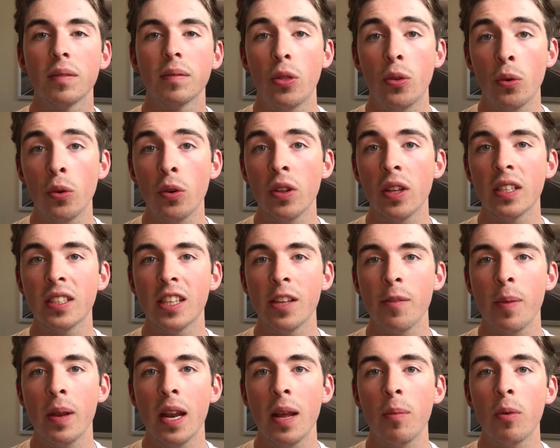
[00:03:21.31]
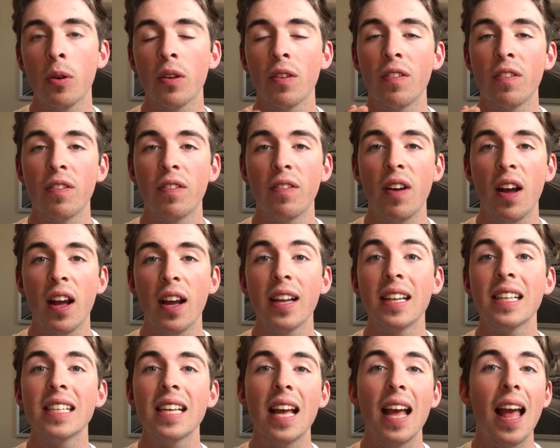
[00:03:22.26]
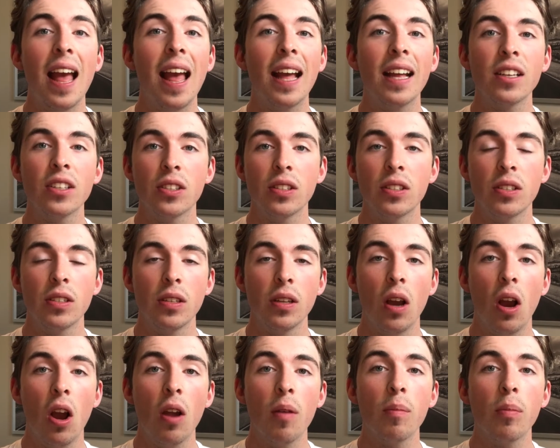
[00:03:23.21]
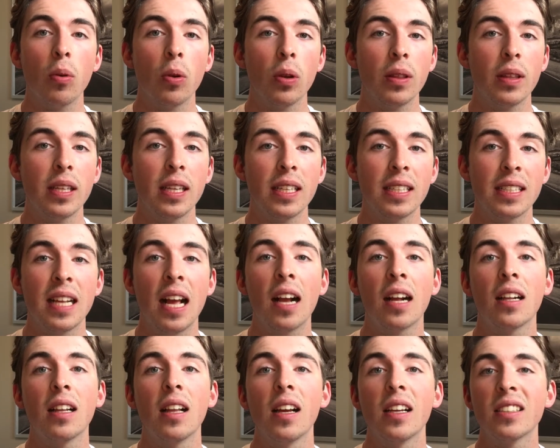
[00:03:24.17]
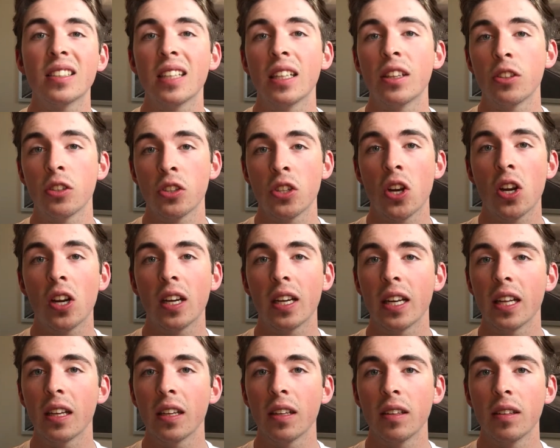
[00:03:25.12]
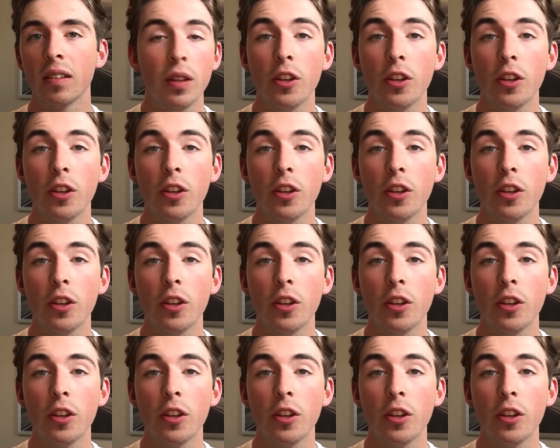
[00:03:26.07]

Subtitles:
Through this, they've been able to find and onboard the exact clients that they're targeting.